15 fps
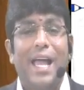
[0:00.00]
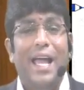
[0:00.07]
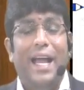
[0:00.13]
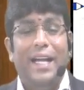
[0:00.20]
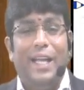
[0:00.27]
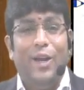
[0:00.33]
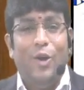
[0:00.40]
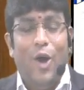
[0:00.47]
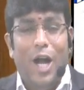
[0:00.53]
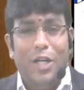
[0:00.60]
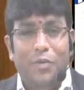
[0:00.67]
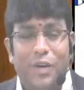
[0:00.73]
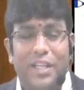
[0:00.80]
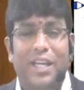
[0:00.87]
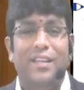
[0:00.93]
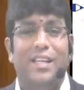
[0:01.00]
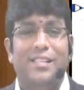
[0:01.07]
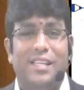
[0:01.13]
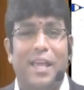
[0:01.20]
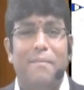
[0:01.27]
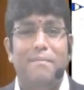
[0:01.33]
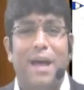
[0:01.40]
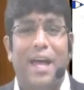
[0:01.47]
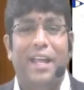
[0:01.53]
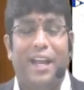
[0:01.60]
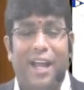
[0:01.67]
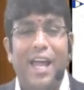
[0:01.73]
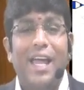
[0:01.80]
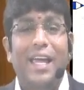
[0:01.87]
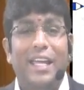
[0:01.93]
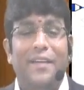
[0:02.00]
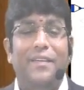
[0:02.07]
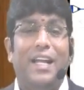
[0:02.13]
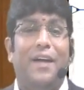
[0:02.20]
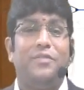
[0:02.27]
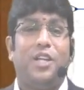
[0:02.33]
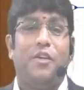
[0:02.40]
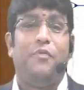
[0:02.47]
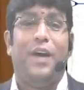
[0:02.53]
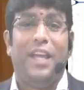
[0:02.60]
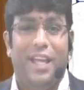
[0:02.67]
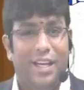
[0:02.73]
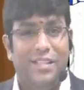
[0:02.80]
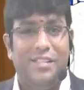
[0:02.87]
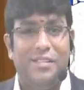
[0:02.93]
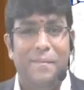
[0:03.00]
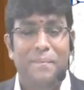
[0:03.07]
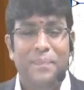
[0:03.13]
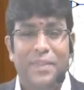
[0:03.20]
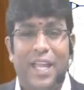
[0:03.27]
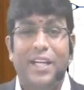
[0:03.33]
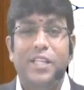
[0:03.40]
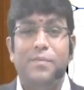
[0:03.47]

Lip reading: it will not work in the same manner even after 5 years. That